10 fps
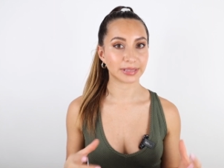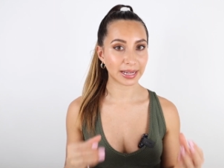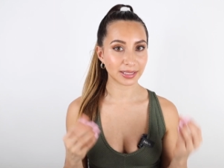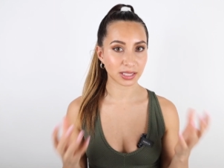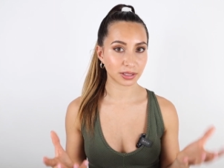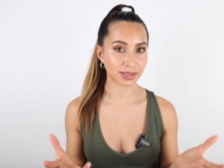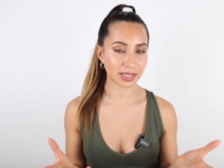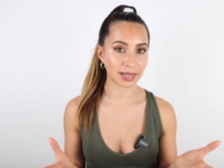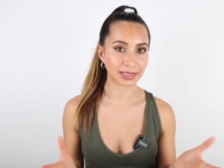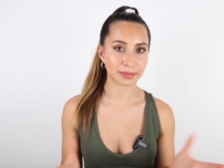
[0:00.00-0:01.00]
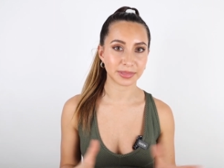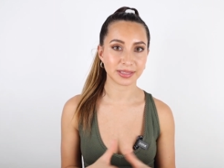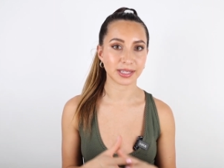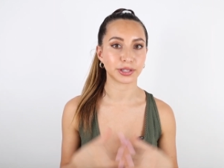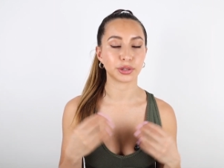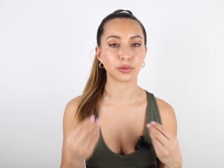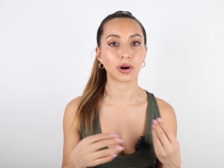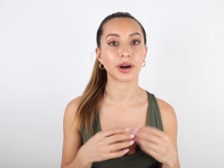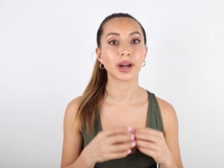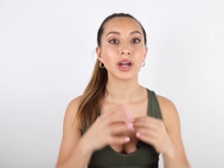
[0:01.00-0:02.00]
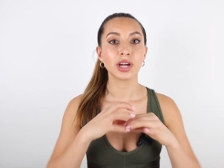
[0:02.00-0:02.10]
that is a good sign. That means that you are